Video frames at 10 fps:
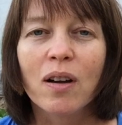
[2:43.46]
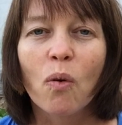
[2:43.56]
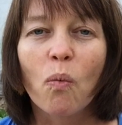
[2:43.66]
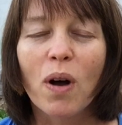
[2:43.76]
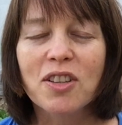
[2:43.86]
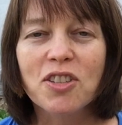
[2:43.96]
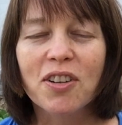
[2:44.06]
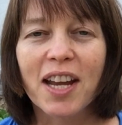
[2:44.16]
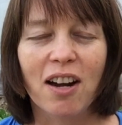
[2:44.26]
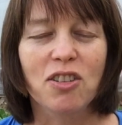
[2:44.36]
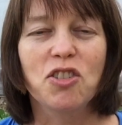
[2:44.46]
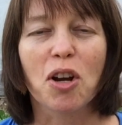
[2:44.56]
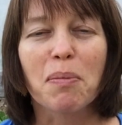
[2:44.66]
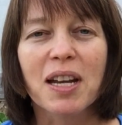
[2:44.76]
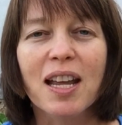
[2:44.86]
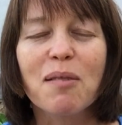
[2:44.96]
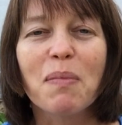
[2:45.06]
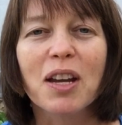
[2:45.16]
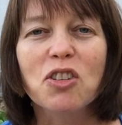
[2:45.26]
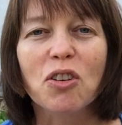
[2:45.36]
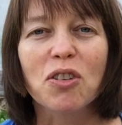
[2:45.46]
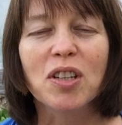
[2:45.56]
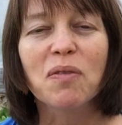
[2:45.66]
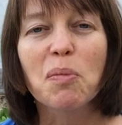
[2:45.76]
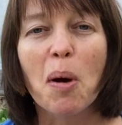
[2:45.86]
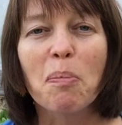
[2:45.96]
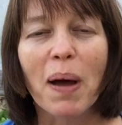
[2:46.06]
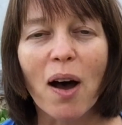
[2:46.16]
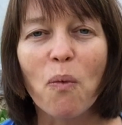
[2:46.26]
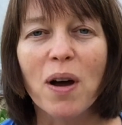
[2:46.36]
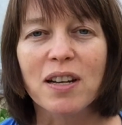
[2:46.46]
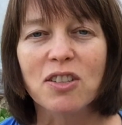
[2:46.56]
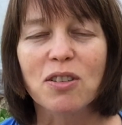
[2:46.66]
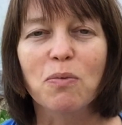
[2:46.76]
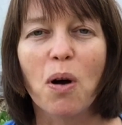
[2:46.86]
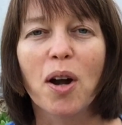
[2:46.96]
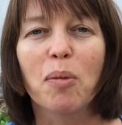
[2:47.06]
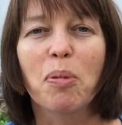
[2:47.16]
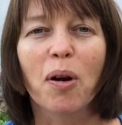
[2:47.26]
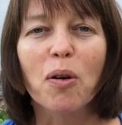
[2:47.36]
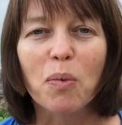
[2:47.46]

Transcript: Once your carrots germinate, make sure you give them about 1 inch of water per